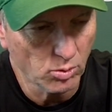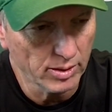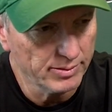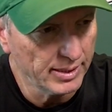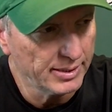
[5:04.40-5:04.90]

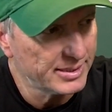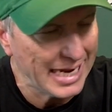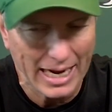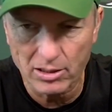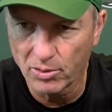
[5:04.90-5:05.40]
one
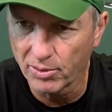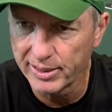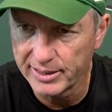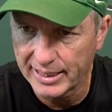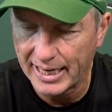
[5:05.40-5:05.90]
tackle early
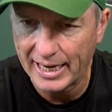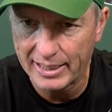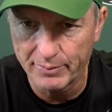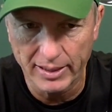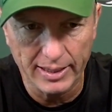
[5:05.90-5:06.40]
in the
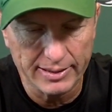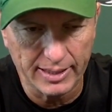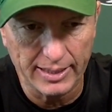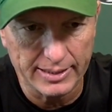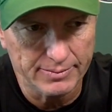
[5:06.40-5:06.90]
game, I
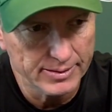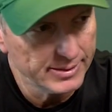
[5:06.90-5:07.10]
thought he,